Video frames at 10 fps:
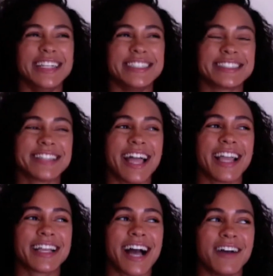Just
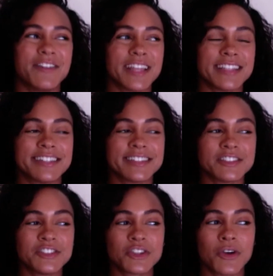like, I feel like tears of
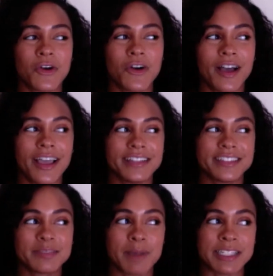joy, and
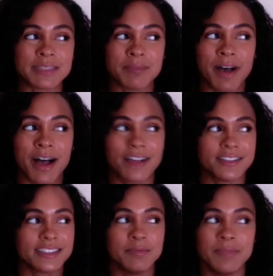just my smile
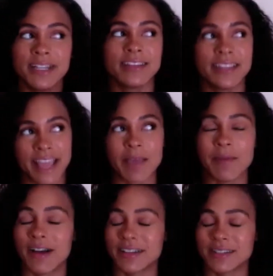just immediately came
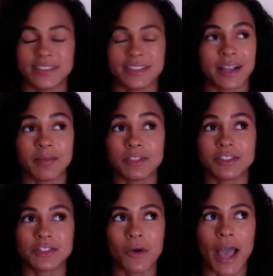out because I'm just like, I'm
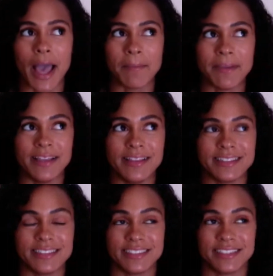so happy. This
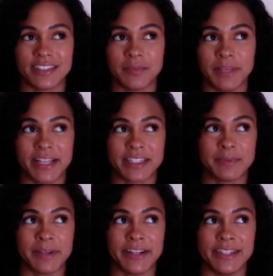is just such a big
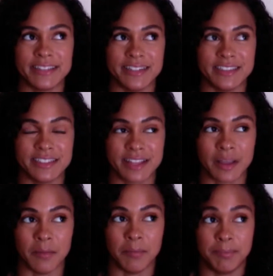experience. And it's just like
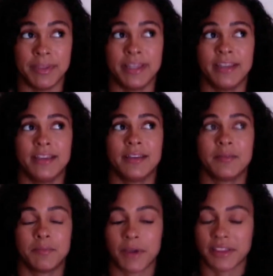a big
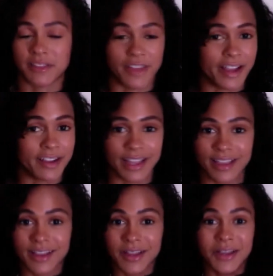breath of air, like,
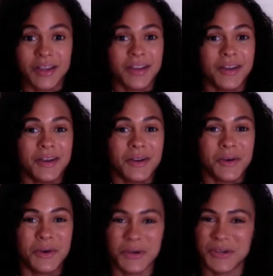
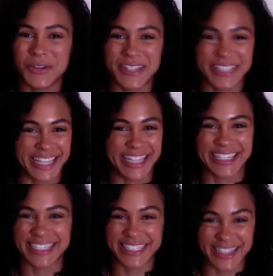whew, like,
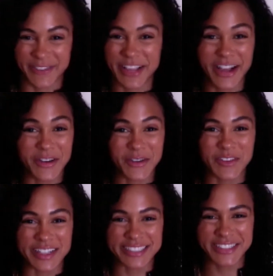here we go. We're
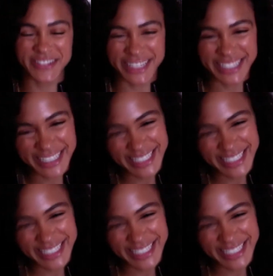about to do it.